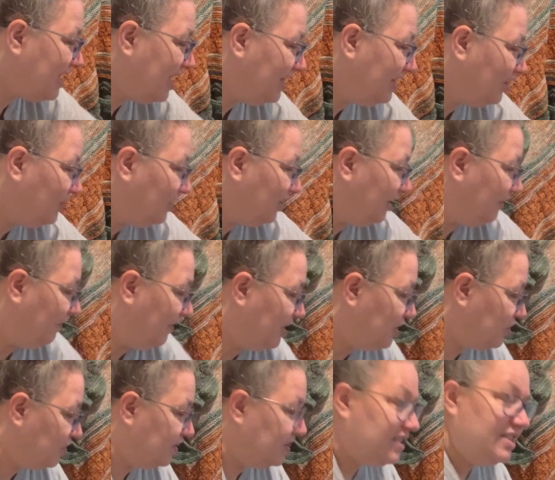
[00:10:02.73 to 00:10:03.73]
a little
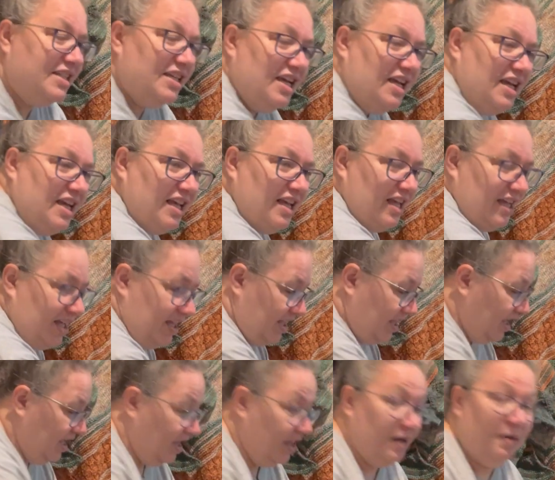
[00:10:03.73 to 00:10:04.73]
adventurous.
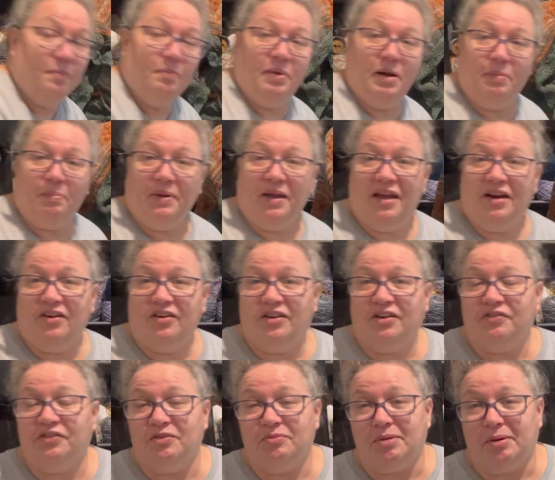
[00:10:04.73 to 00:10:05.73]
Poppy, I don't know
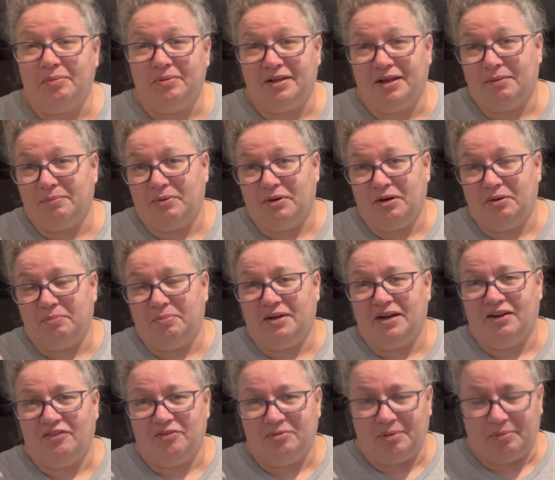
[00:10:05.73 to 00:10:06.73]
if you remember that part, but
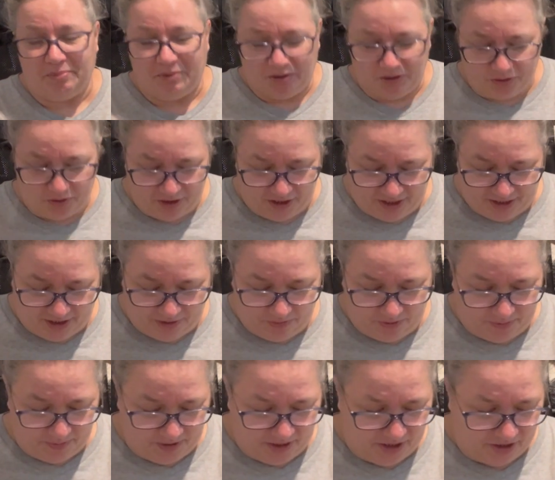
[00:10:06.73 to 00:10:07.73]
I remember Lori and I,
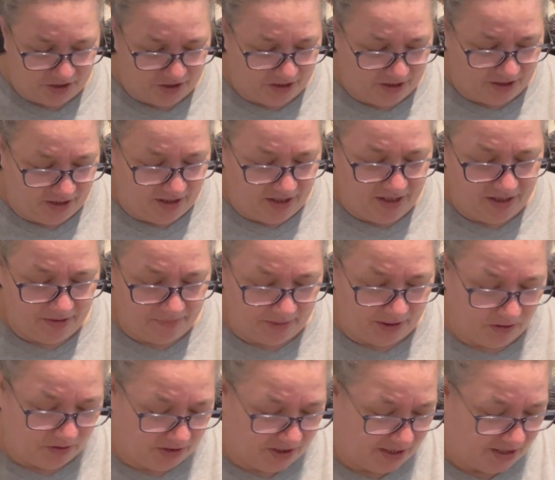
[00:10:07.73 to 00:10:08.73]
we would actually, my
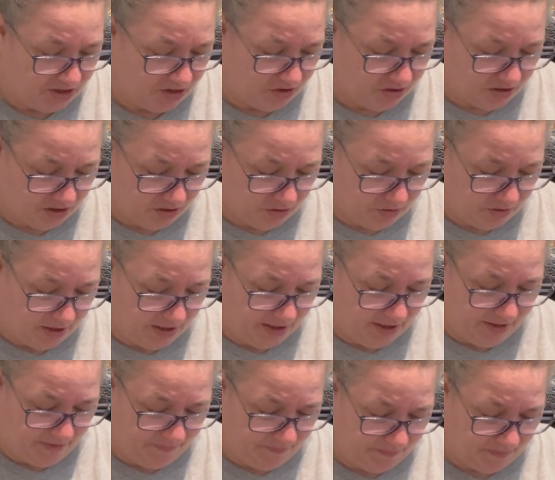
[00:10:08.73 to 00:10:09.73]
oldest sister's
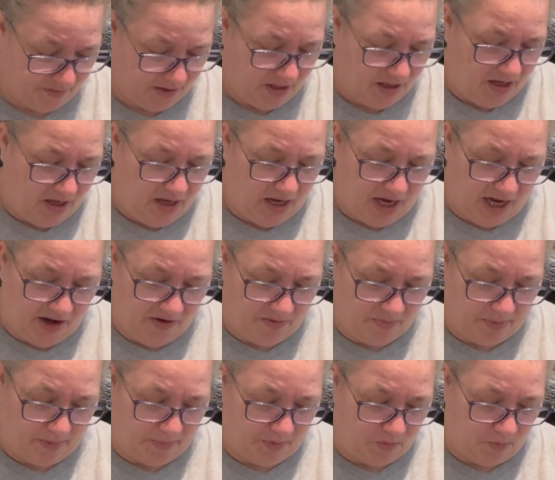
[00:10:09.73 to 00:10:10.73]
Lori, I
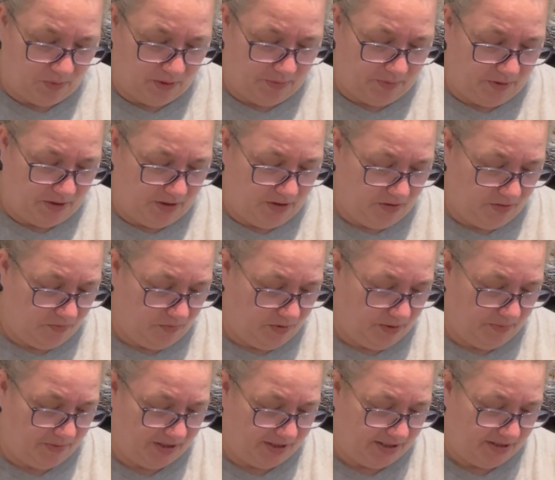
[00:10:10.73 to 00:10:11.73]
remember we
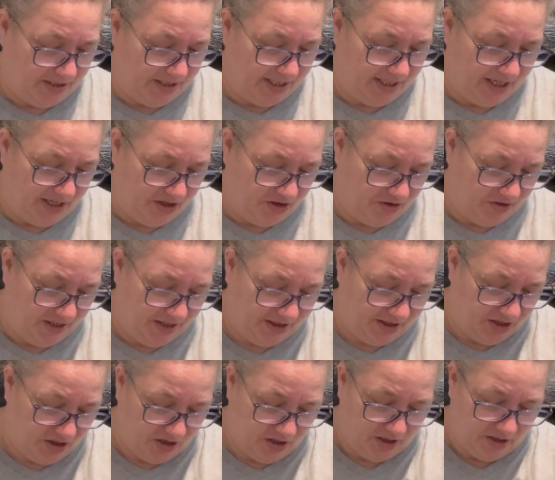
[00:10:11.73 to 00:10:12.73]
would sit underneath
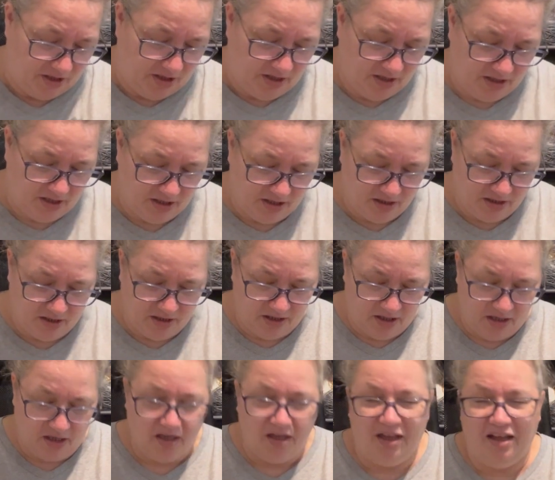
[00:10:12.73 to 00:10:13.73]
there, and
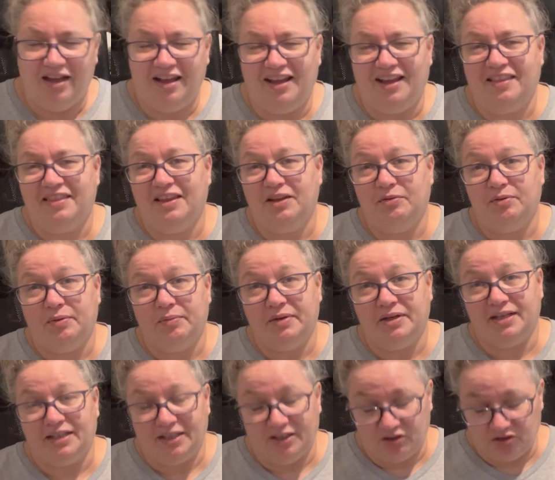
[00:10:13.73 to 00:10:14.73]
I think we
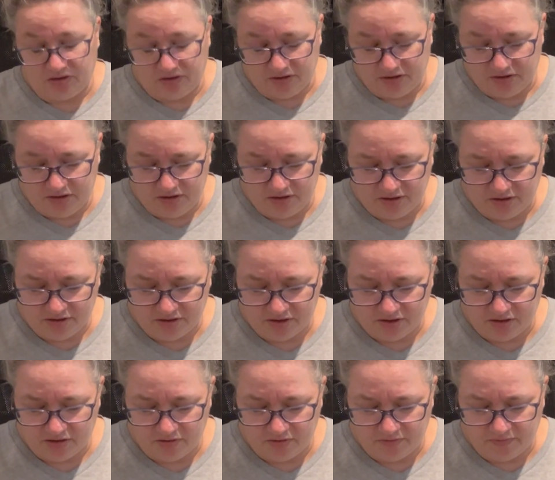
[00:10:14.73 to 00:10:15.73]
would giggle.
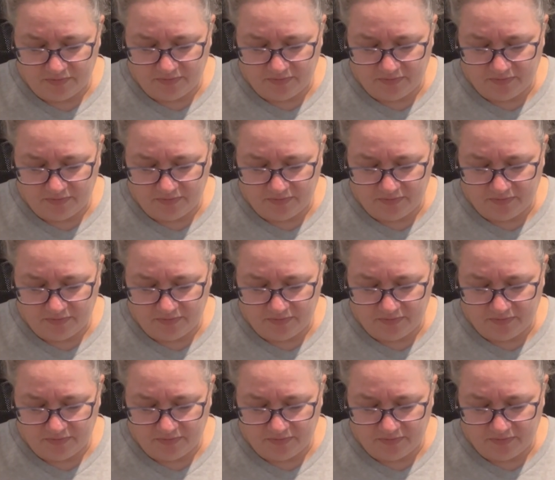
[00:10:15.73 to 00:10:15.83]
So